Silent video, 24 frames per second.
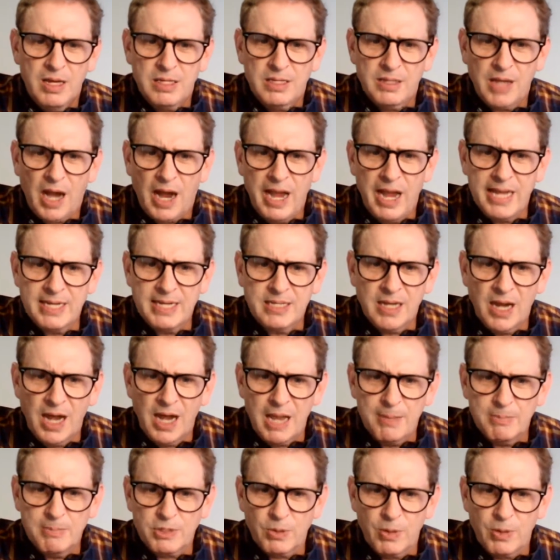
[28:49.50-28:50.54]
had
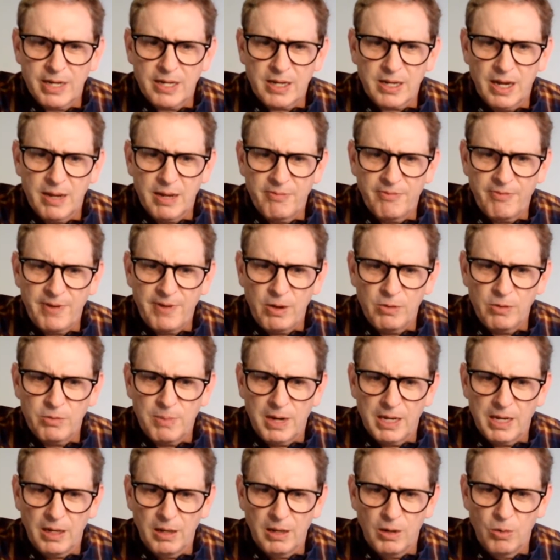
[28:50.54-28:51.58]
time, so I found
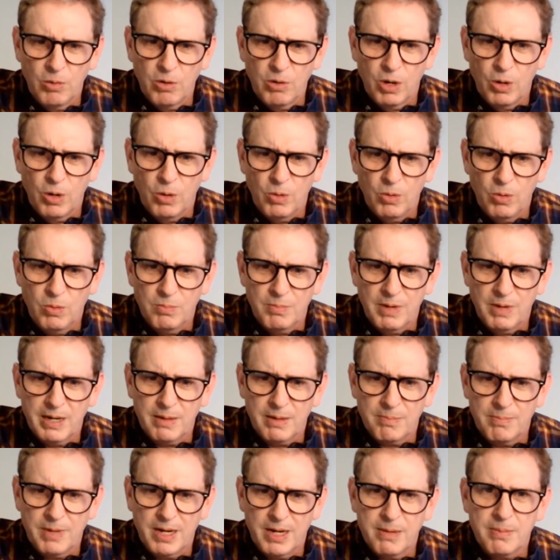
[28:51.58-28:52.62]
my logo,
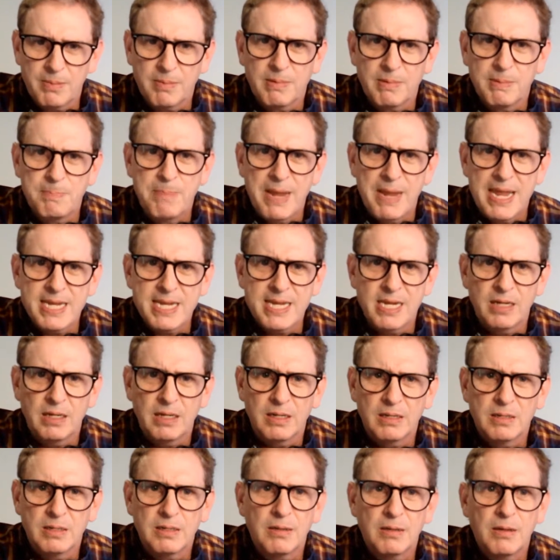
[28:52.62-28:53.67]
my
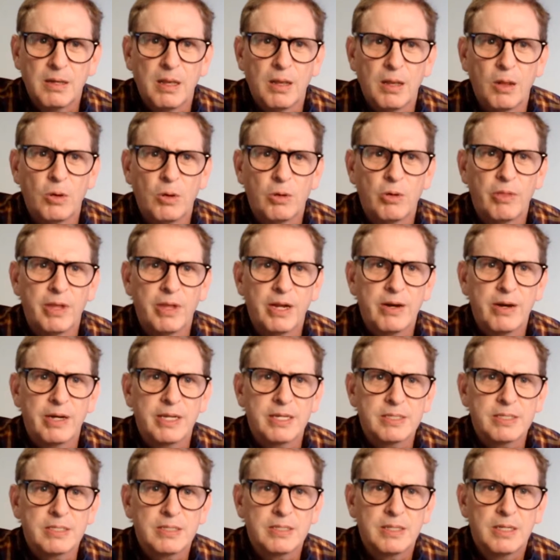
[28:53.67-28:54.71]
begging logo. There it
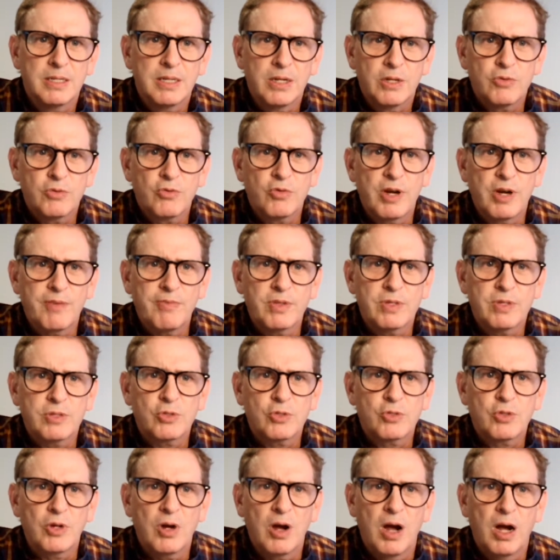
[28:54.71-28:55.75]
is. Trevor the
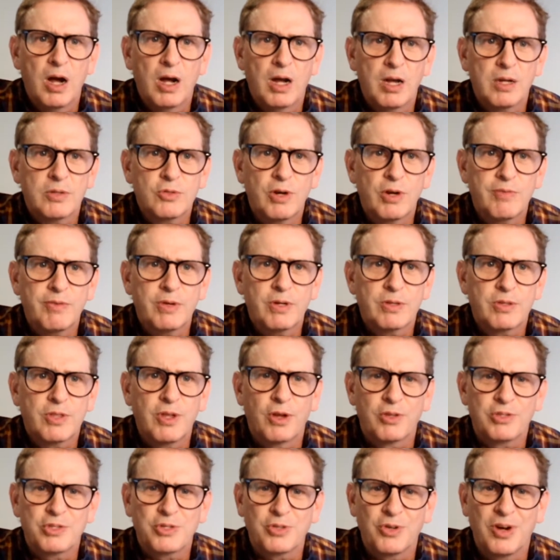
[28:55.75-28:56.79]
Strong.
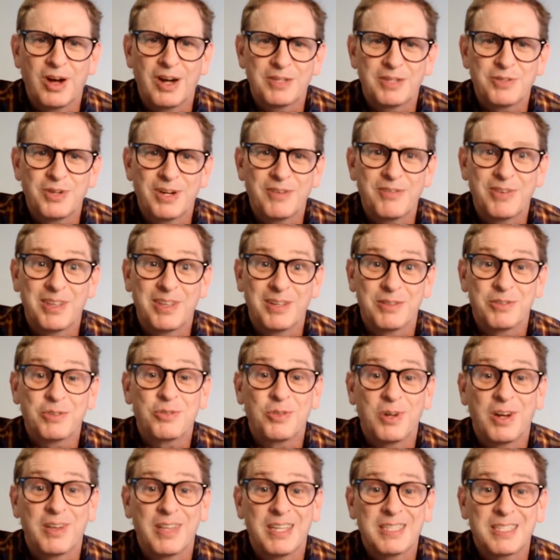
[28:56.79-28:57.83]

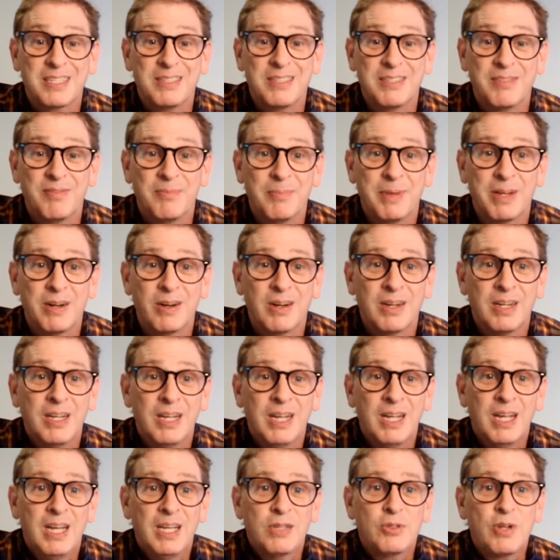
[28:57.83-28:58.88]
That sounds even better.
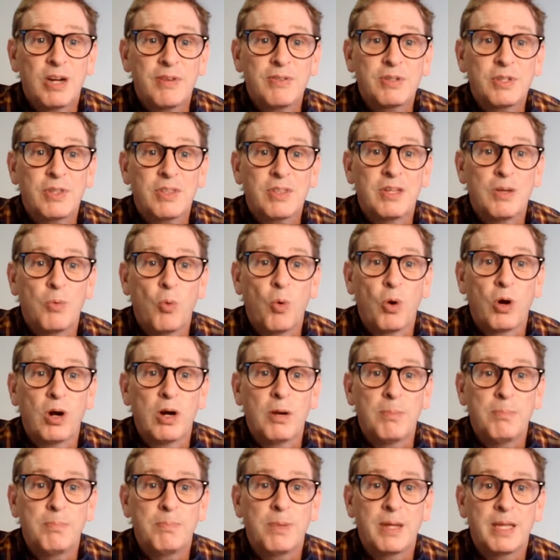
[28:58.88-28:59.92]
Trevor the
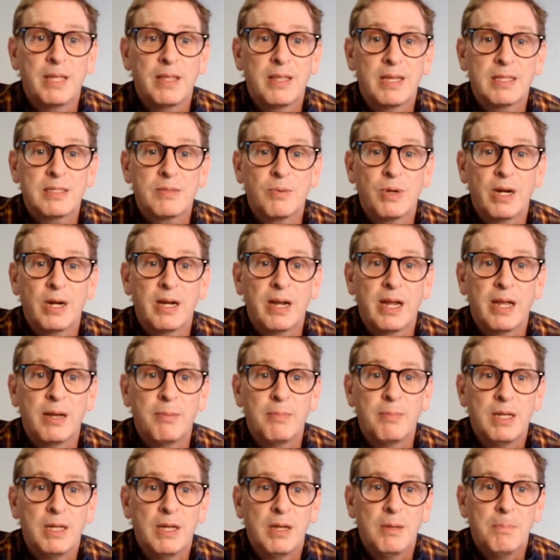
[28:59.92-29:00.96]
Worm. That's where I
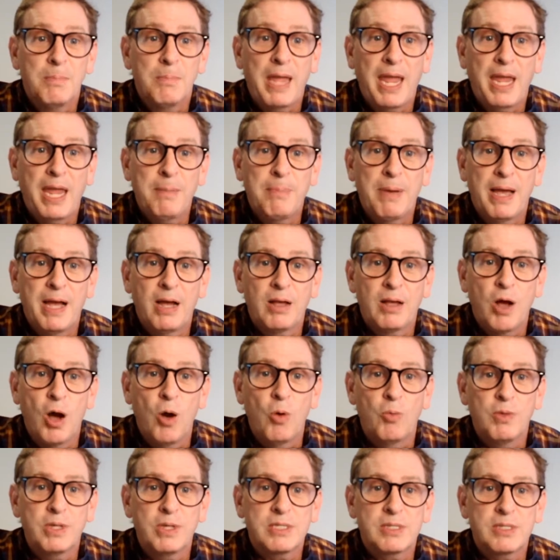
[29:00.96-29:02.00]
am. PayPal.
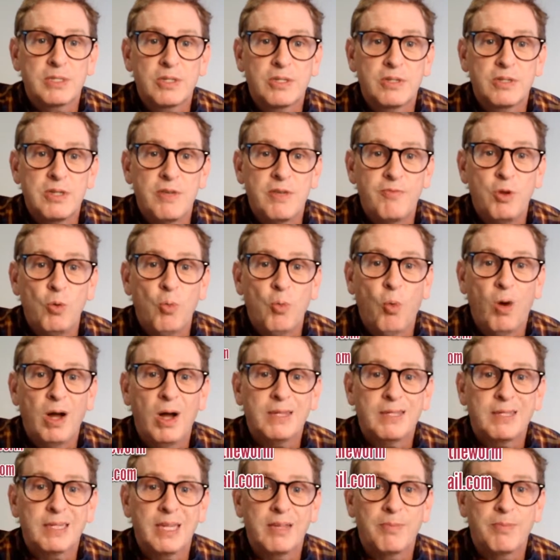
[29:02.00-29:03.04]
Oh, this is if you
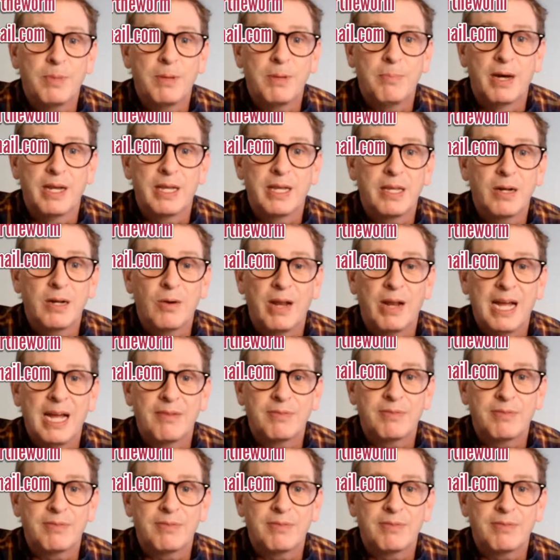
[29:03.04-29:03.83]
want to give me money. You don't have